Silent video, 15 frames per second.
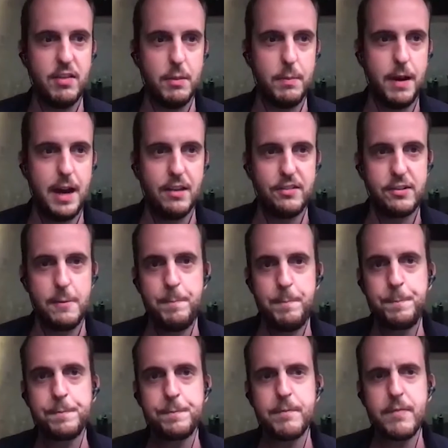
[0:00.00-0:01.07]
past.
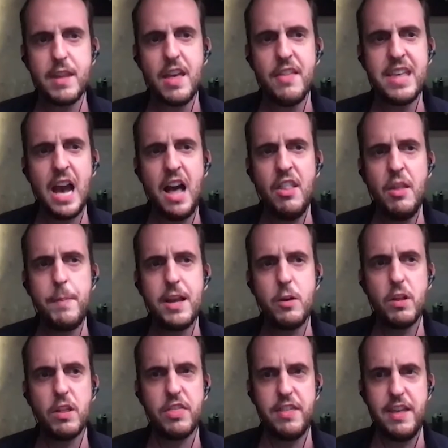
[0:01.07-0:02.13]
The other big
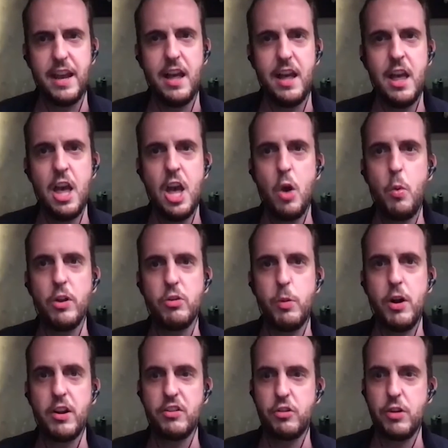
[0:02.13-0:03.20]
thing, which we're
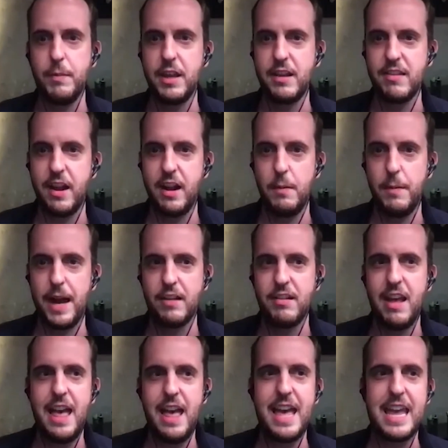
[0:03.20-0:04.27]
extremely excited about,
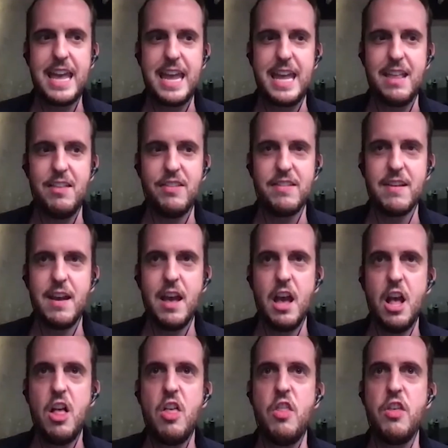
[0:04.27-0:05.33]
is
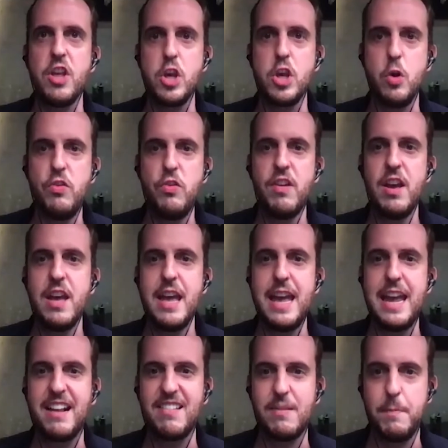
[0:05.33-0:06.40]
the user
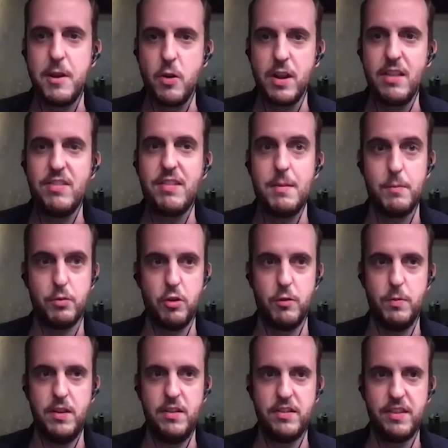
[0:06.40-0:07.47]
experience
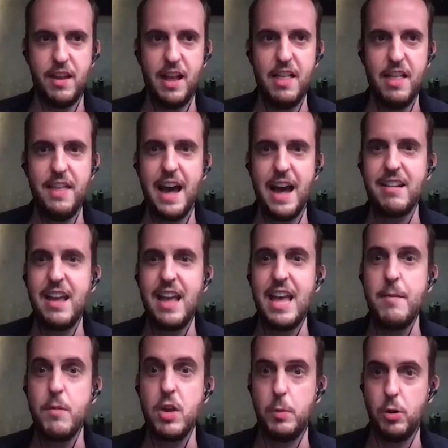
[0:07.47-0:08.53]
improvements that
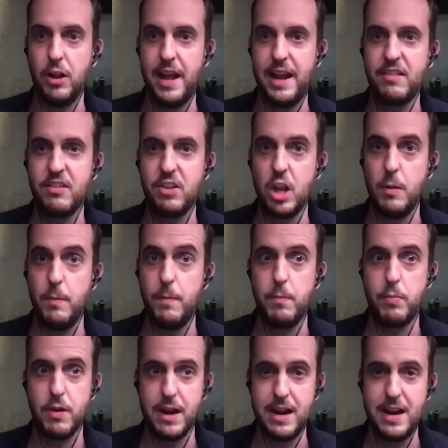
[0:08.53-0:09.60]
Immutable X is going to
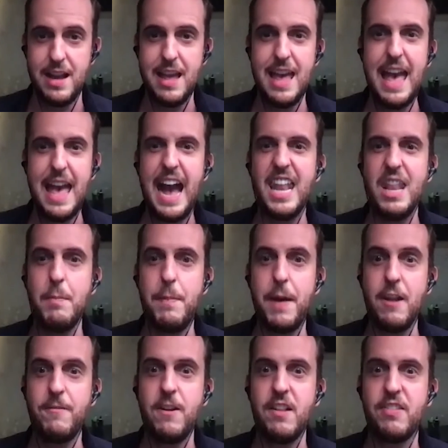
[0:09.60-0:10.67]
bring and the
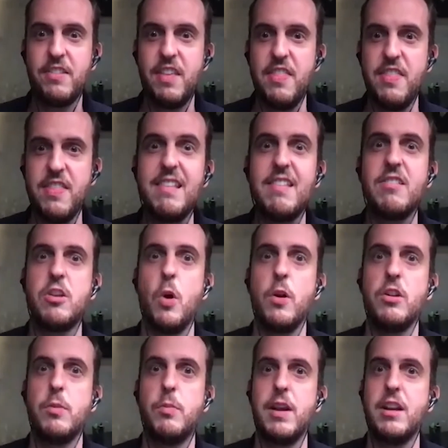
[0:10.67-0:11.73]
benefits that this is going to
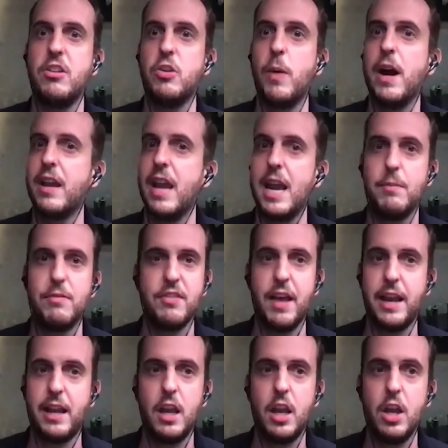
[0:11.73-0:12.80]
bring to our games like
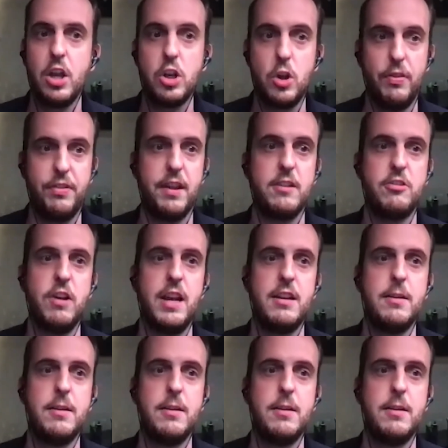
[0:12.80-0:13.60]
Gods Unchained.